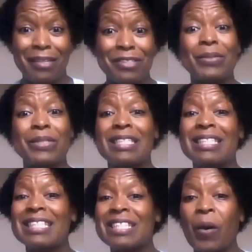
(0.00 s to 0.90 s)

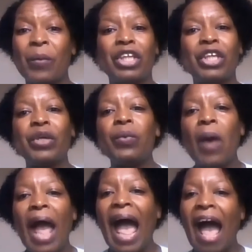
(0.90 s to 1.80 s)
So
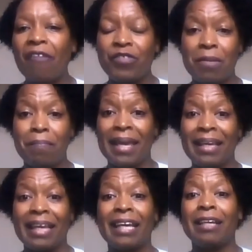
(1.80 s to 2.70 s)
you have to
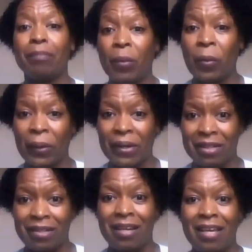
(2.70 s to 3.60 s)
make it important.